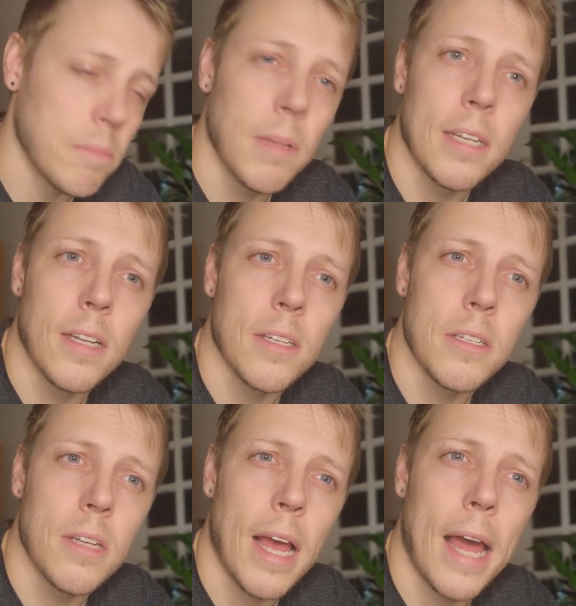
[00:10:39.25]
that
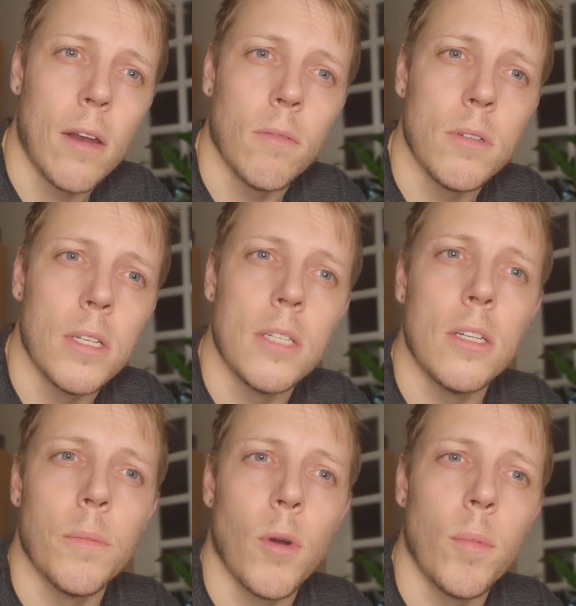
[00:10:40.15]
does add obviously to
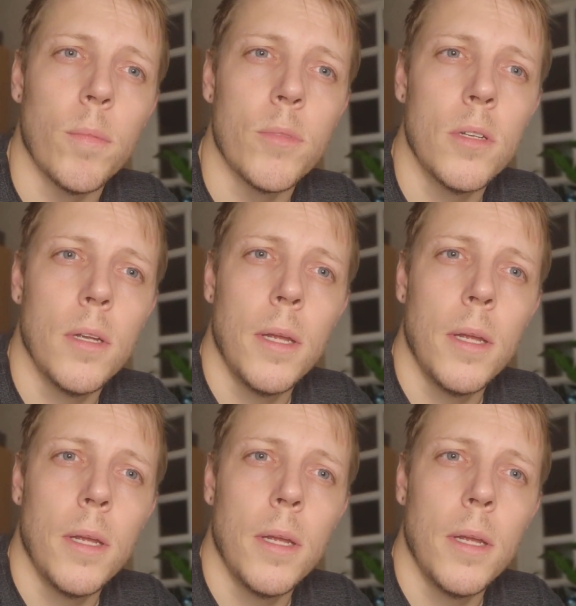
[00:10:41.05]
your problems